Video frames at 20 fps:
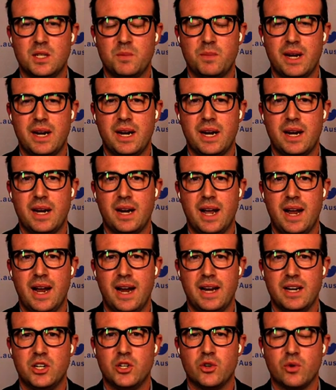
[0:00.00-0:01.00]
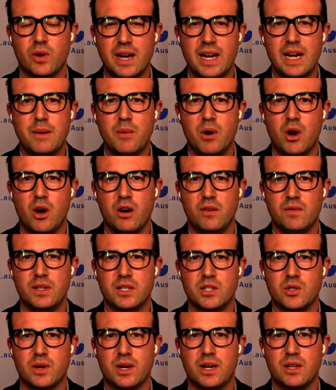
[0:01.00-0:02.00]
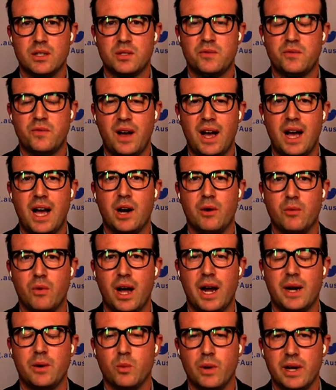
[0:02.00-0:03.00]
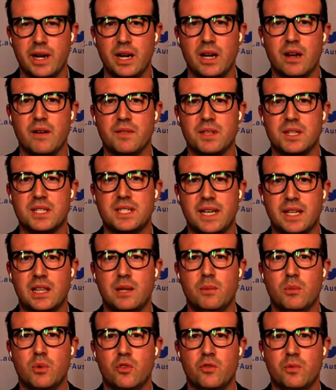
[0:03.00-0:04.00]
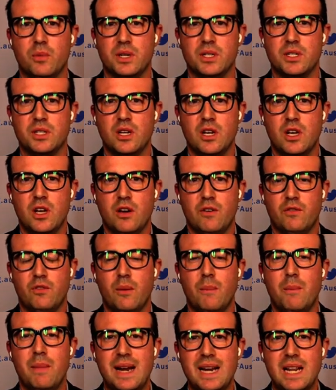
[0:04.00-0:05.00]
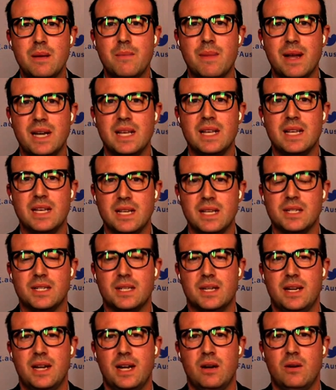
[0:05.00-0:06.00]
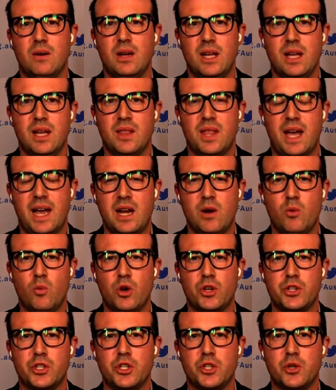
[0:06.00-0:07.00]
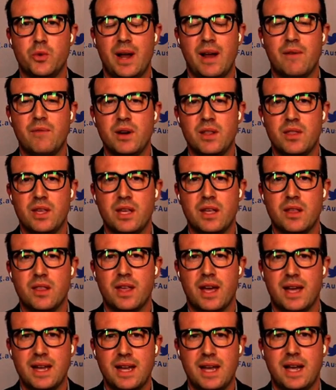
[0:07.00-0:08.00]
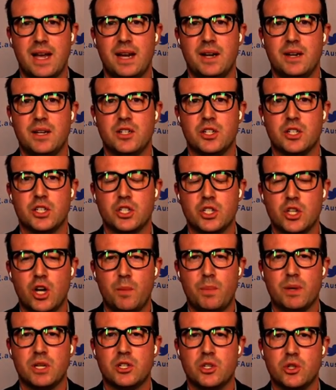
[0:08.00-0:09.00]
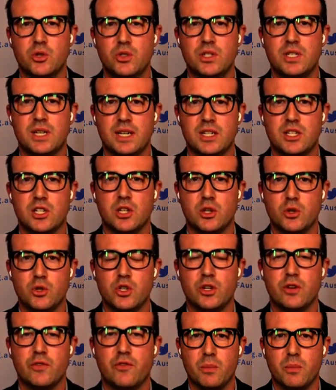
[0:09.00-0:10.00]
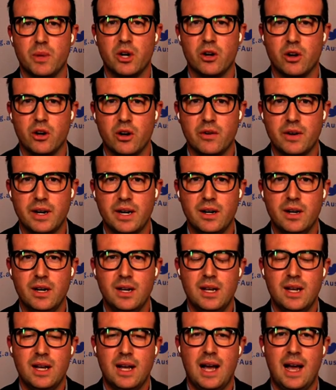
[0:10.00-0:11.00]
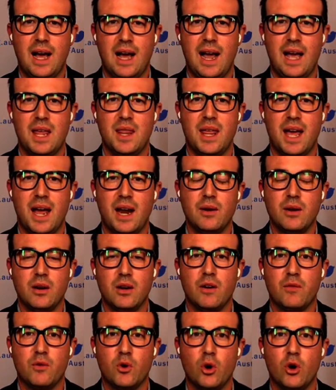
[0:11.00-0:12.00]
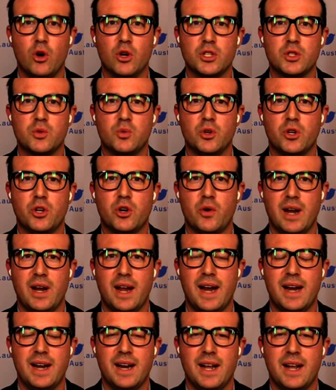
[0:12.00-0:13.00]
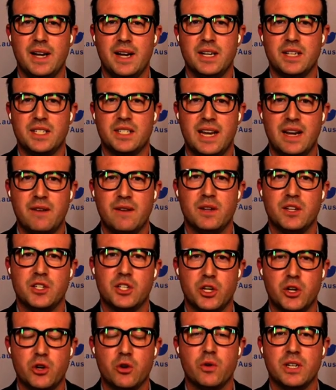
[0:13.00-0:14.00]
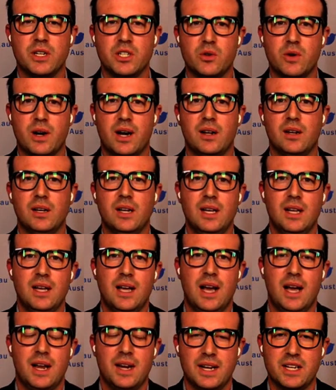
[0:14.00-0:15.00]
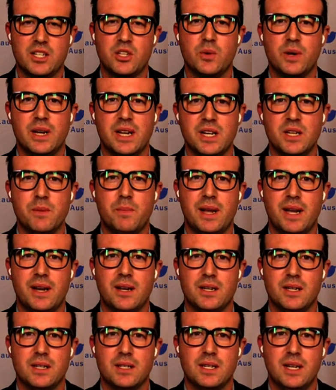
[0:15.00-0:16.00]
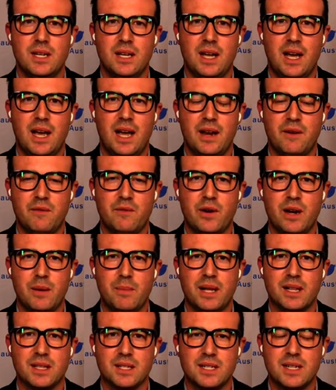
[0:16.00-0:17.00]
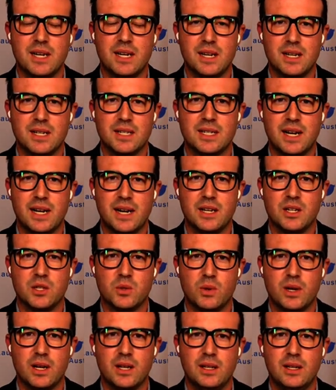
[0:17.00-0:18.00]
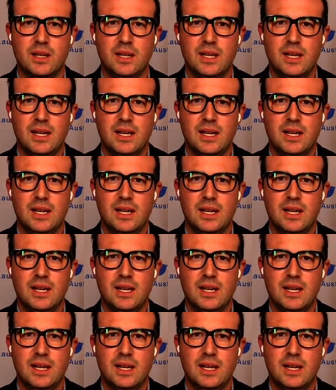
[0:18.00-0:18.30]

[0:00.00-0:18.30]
been a dream of Israel's far right wing of the settler movement for many, many years now. They want to do everything they can to stop a two-state solution occurring, and that, of course, would create a safe and secure Israel next to an independent and free Palestinian state as well.